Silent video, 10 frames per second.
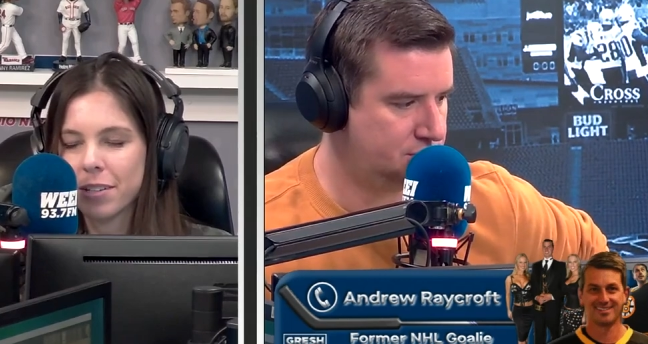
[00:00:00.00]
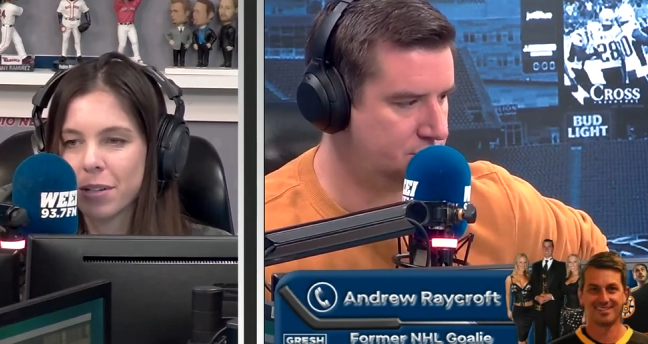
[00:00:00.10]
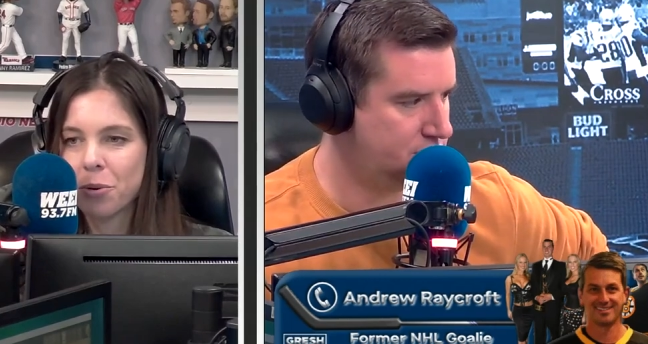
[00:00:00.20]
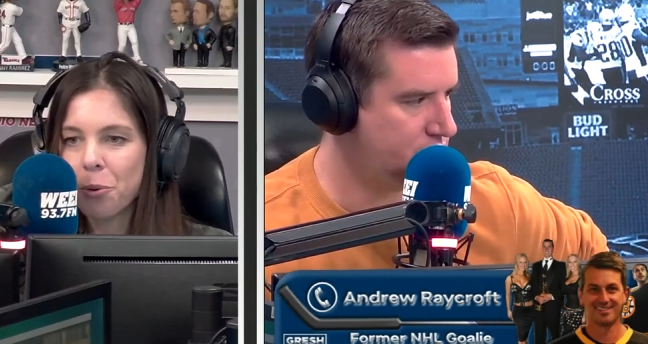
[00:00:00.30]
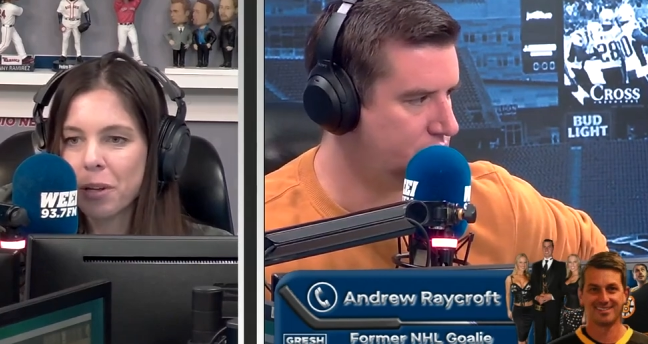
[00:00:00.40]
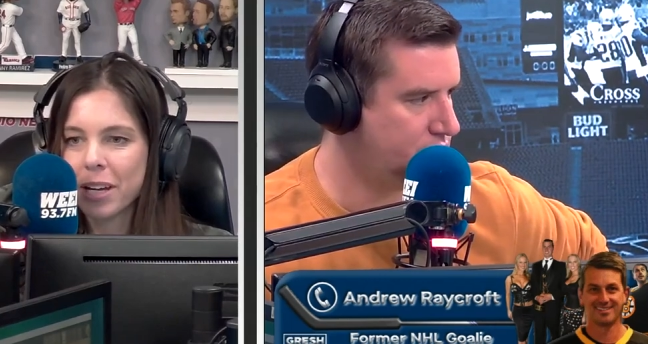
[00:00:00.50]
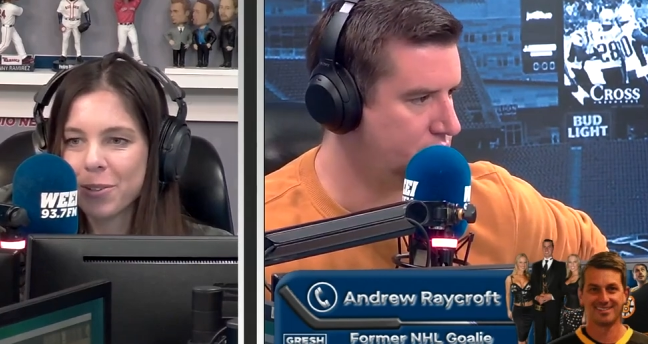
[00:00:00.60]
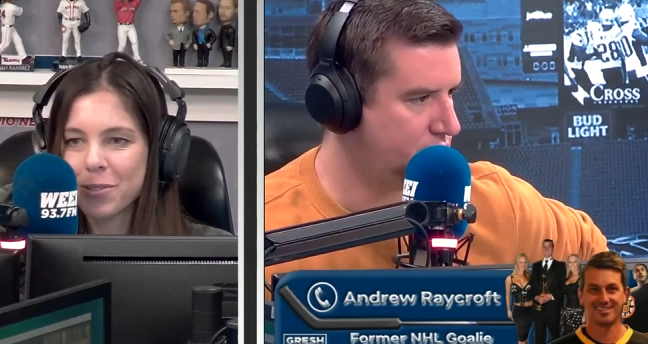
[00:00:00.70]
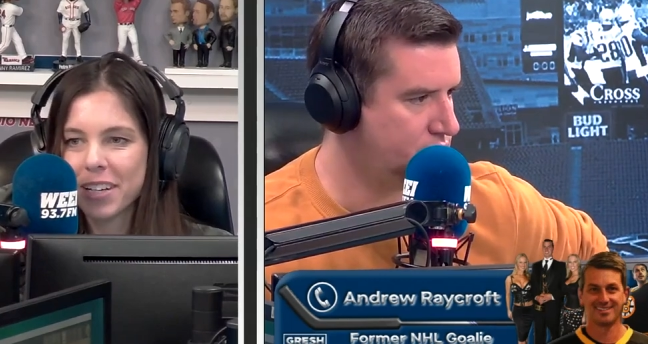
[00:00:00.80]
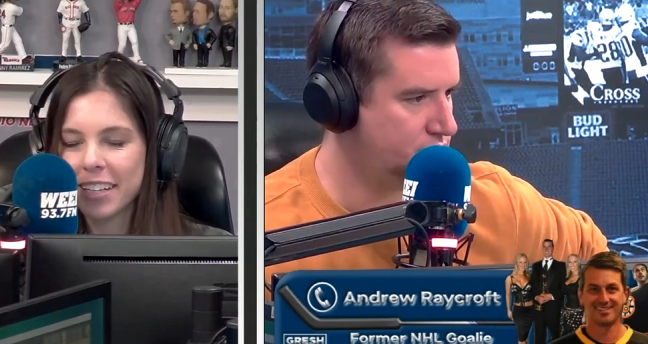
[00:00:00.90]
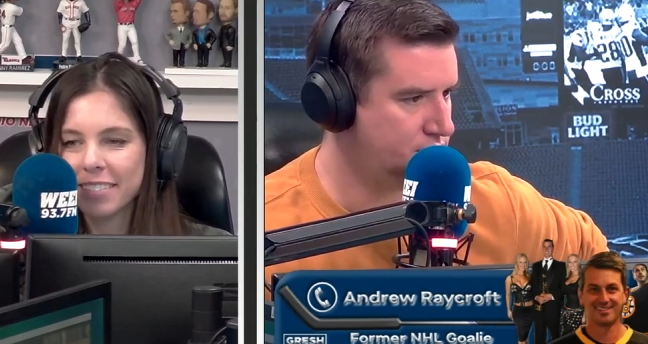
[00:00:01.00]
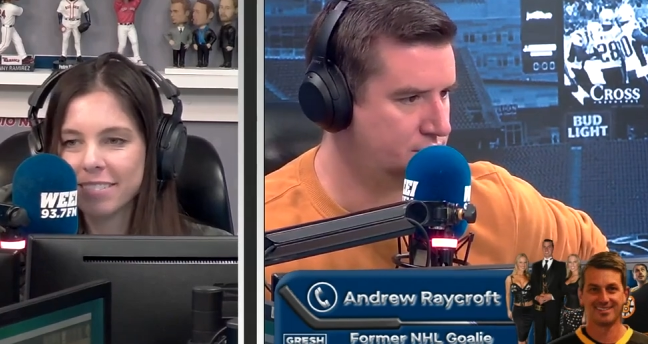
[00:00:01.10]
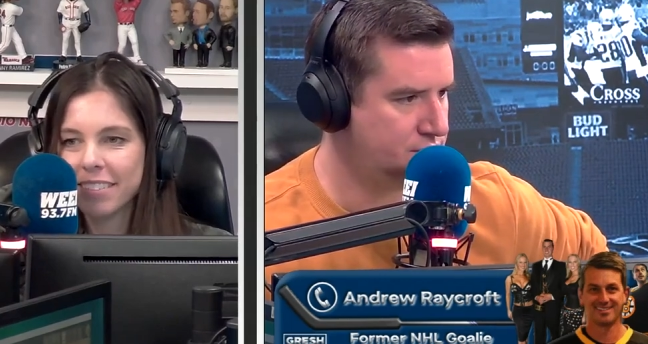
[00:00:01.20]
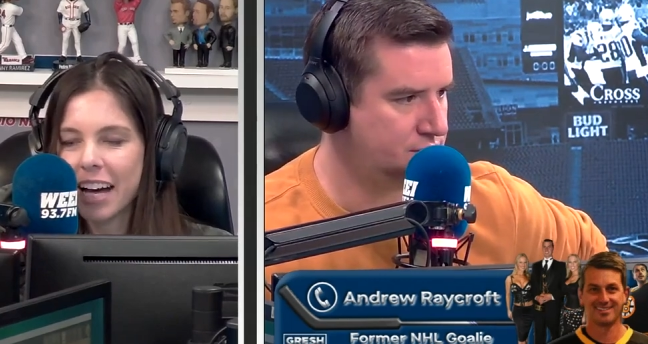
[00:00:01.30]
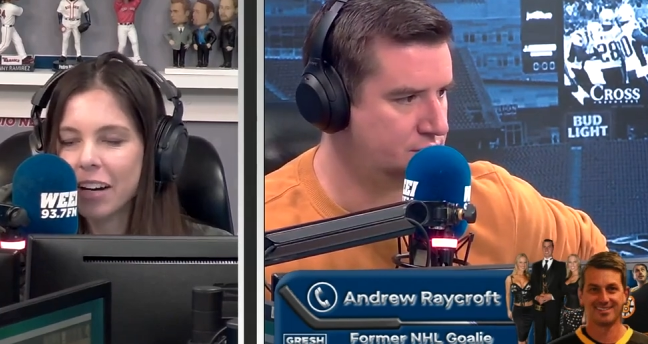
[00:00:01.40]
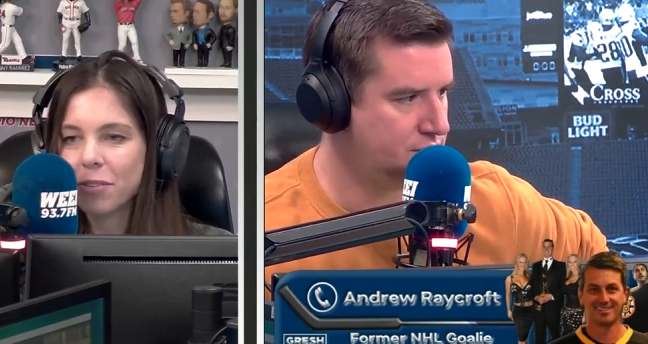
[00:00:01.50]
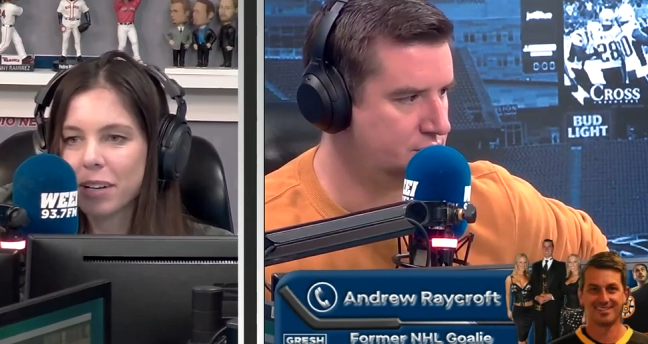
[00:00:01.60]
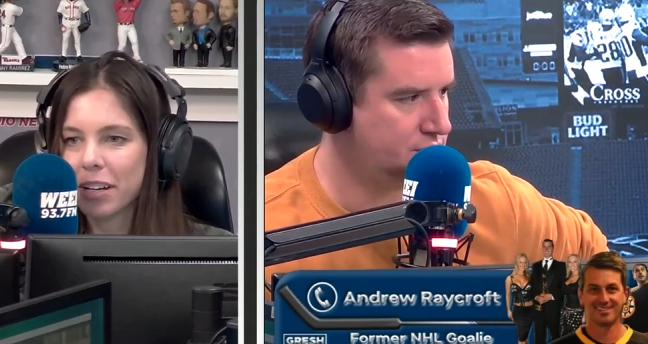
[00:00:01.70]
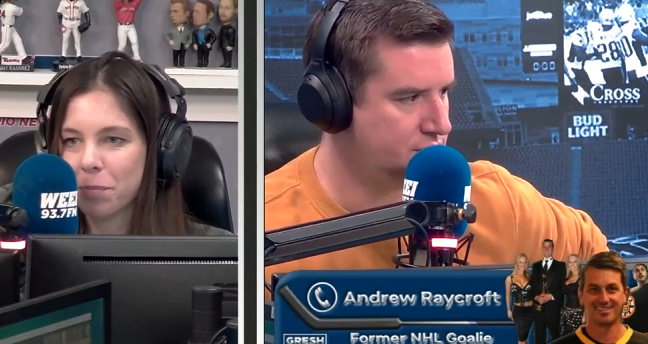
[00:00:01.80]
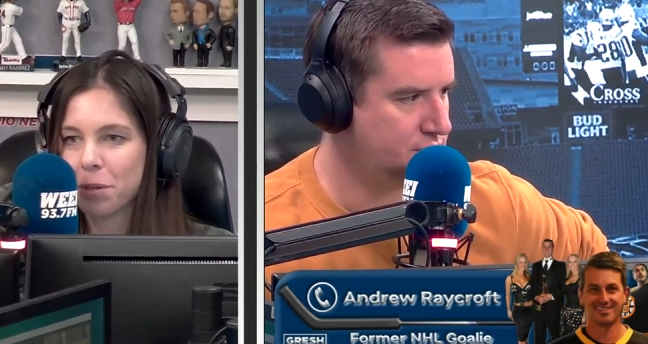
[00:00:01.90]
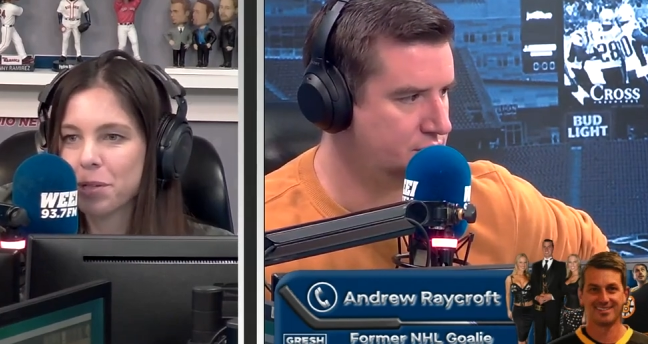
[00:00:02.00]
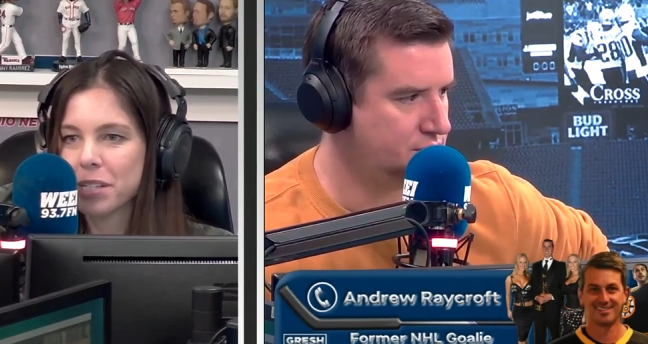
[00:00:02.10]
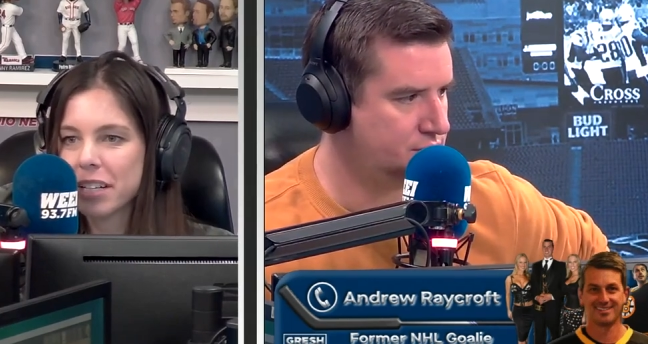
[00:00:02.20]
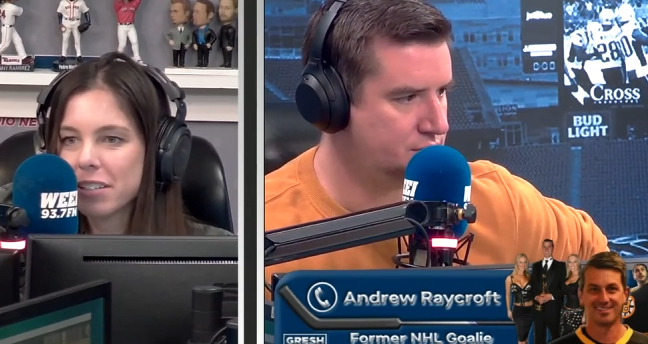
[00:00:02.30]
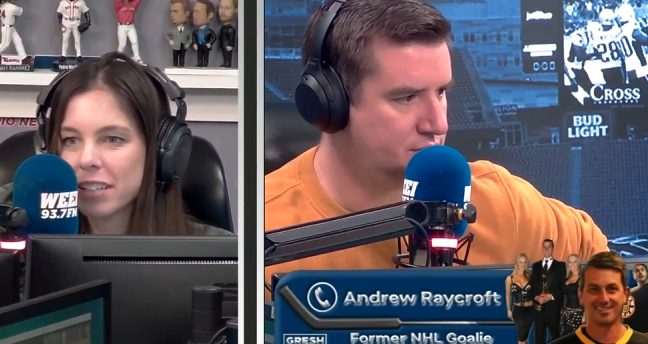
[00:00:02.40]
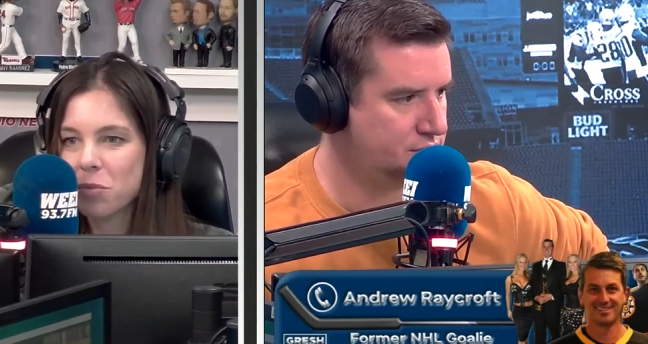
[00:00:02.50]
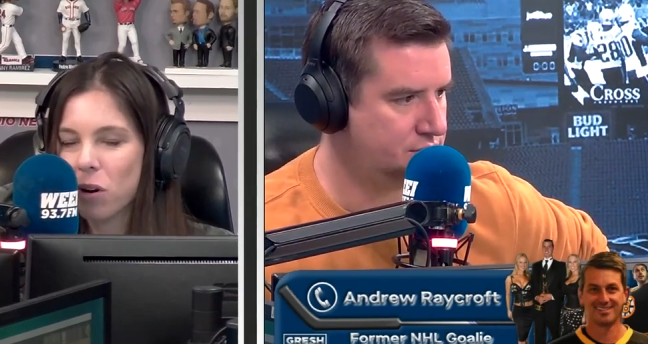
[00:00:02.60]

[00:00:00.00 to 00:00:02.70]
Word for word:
Speaker 1: a goalie, who's like, I don't particularly